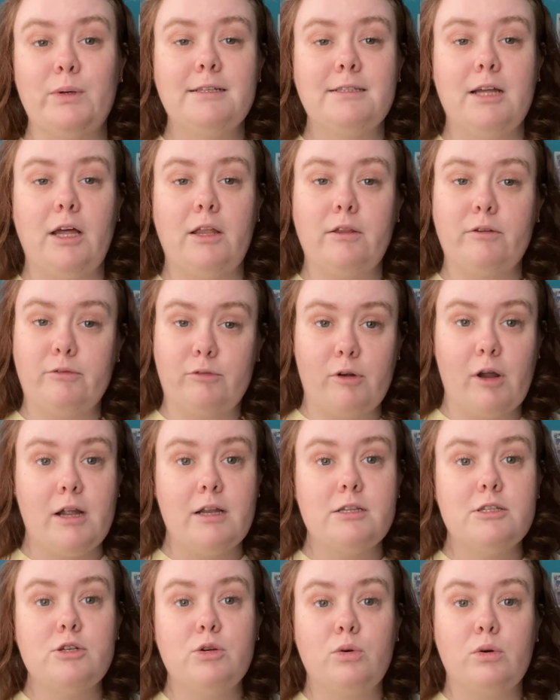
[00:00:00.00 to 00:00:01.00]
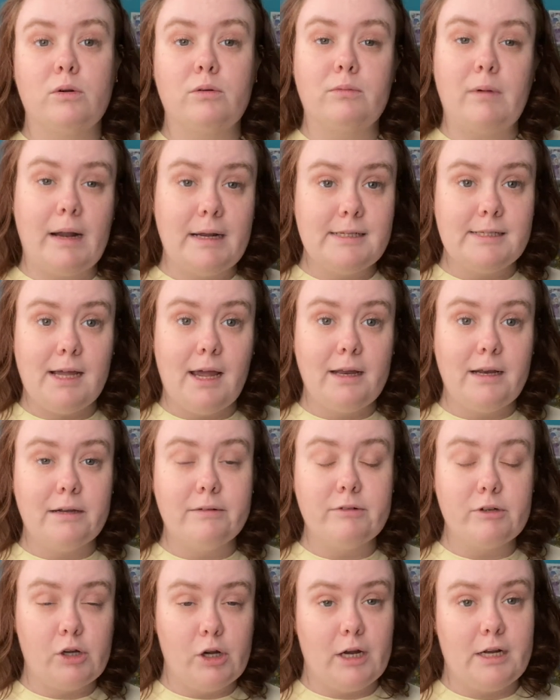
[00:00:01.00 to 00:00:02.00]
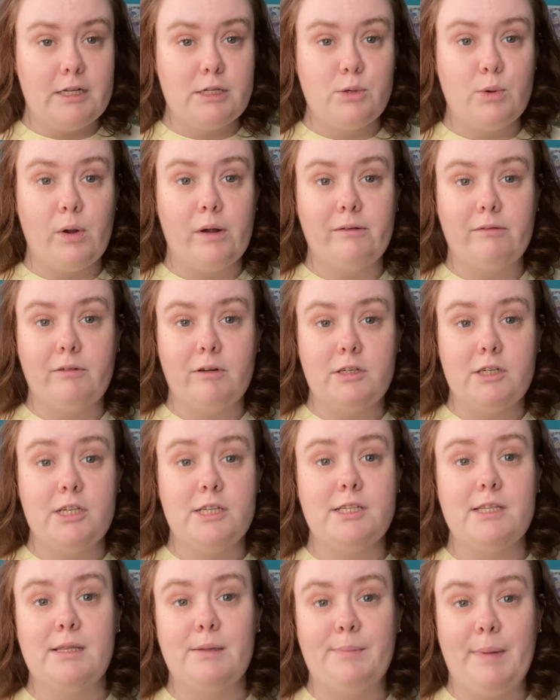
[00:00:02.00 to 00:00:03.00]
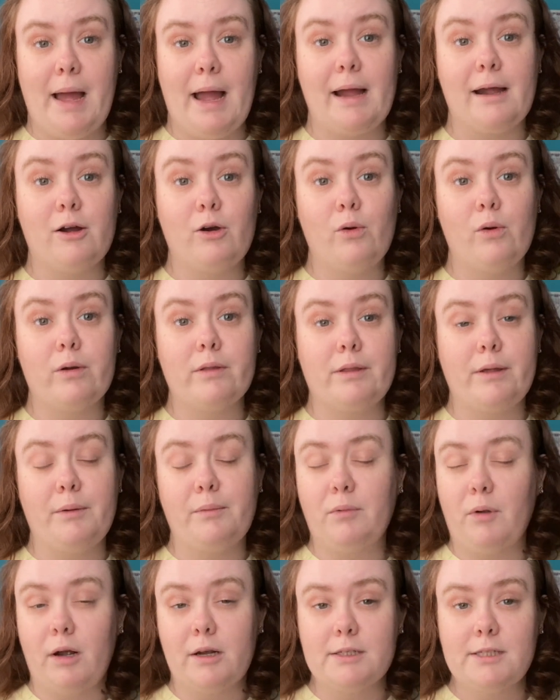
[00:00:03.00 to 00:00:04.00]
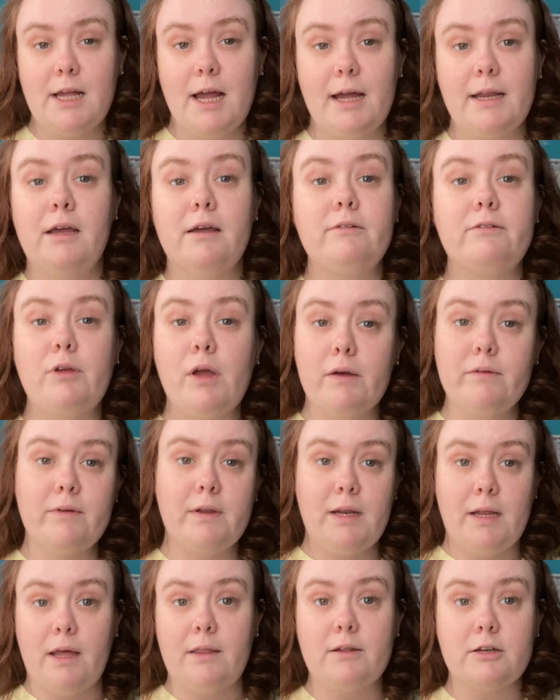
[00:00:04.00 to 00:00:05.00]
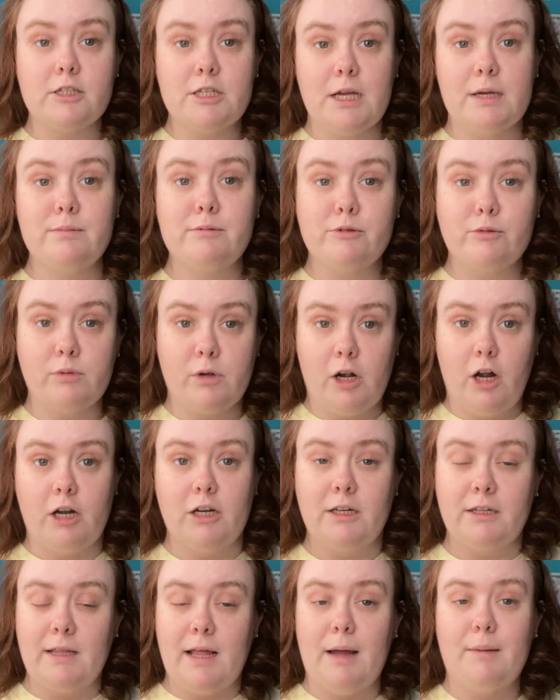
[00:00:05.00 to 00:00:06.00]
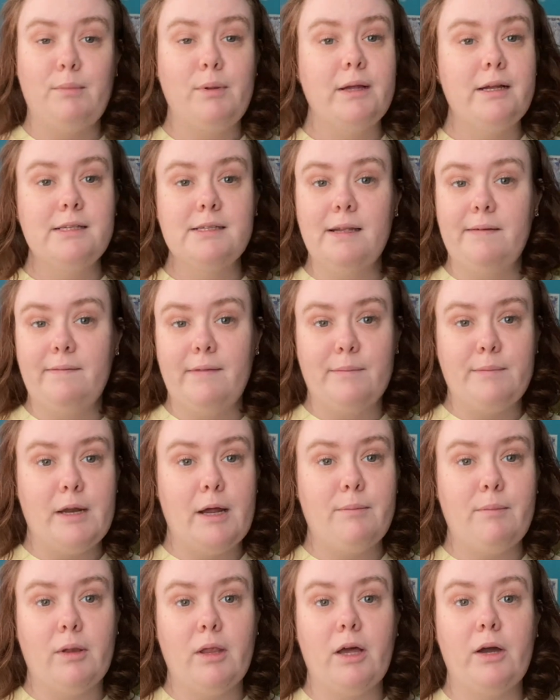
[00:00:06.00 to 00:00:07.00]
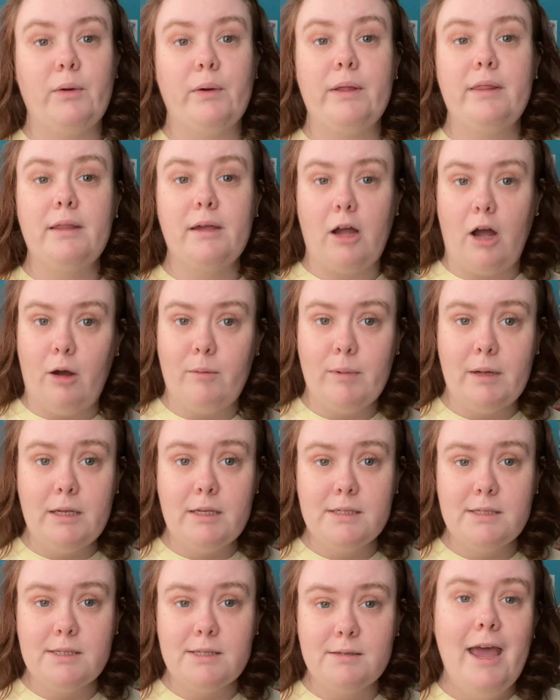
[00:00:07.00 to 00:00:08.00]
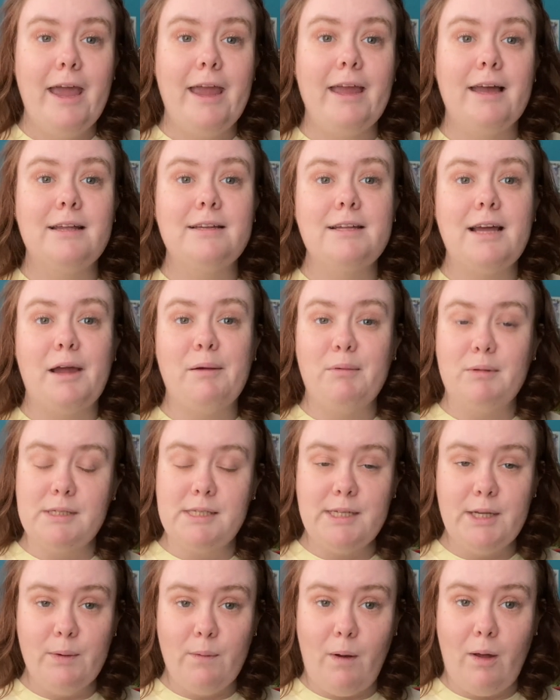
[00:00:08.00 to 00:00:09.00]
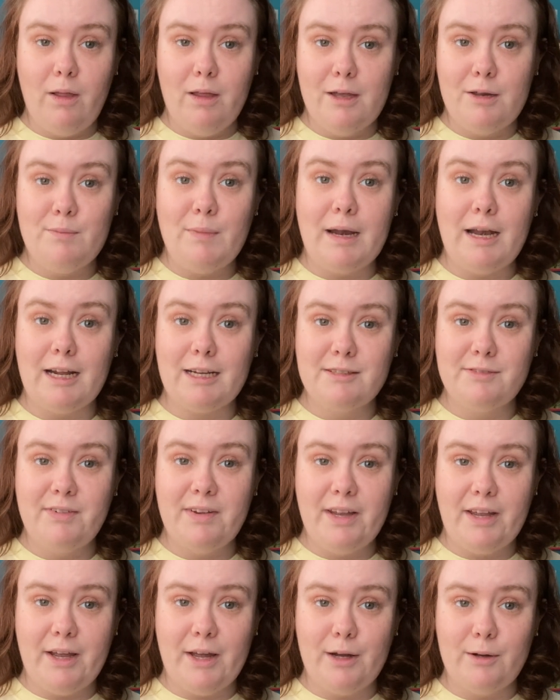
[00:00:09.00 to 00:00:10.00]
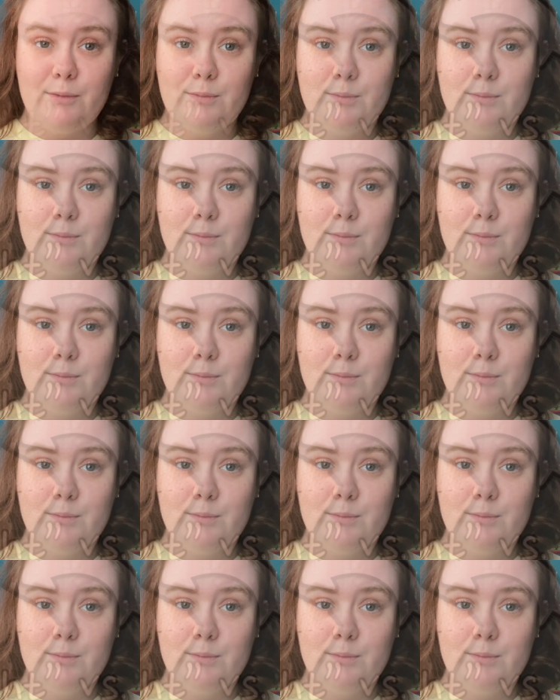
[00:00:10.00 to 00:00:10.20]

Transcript: tell the front or right side of a granny square versus the back or the wrong side, if you have any other tips regarding that, please leave them down below in the comments, and I will see you all in my next video.